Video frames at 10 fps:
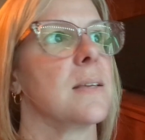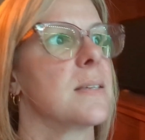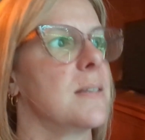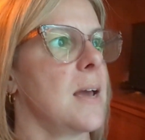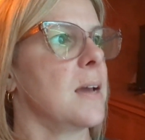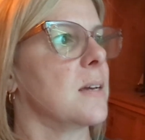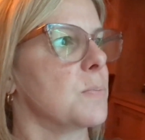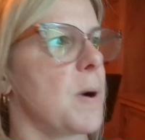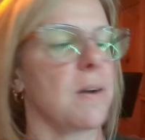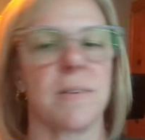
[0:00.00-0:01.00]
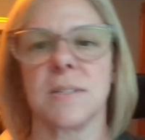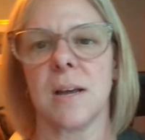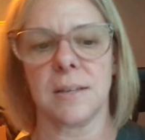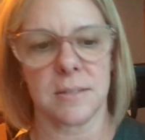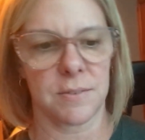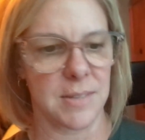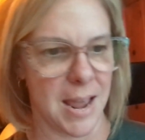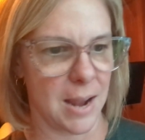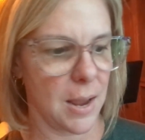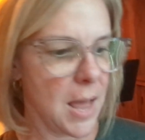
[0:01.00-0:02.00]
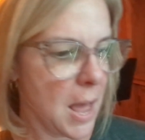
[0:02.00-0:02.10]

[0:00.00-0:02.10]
stay because of it's not staying,